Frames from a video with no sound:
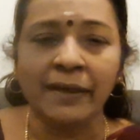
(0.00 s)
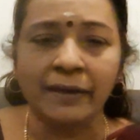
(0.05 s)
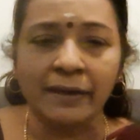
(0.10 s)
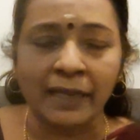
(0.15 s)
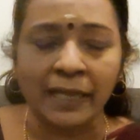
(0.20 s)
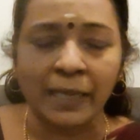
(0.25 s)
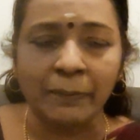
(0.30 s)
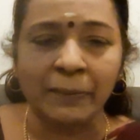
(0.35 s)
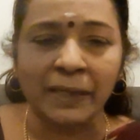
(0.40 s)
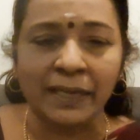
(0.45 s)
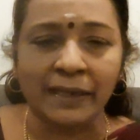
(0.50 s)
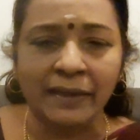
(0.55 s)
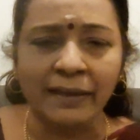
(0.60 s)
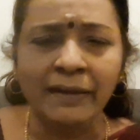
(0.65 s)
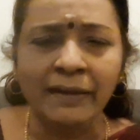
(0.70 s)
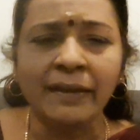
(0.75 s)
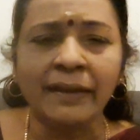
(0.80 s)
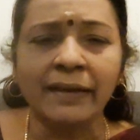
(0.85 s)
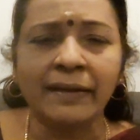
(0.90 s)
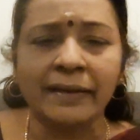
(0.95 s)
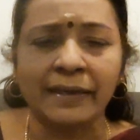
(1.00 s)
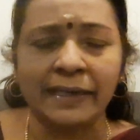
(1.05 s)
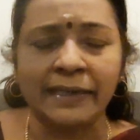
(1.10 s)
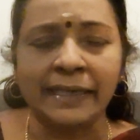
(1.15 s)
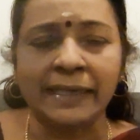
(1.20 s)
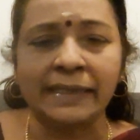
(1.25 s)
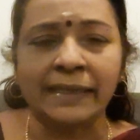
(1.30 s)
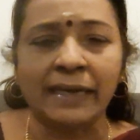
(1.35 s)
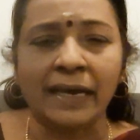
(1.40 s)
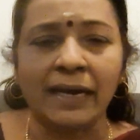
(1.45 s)
namely
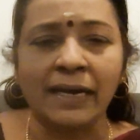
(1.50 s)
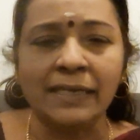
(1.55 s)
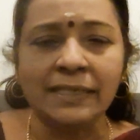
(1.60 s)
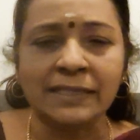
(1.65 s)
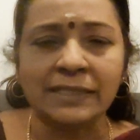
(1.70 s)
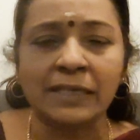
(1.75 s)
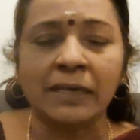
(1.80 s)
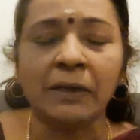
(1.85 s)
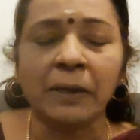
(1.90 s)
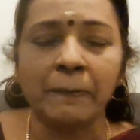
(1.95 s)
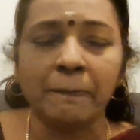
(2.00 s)
creditors,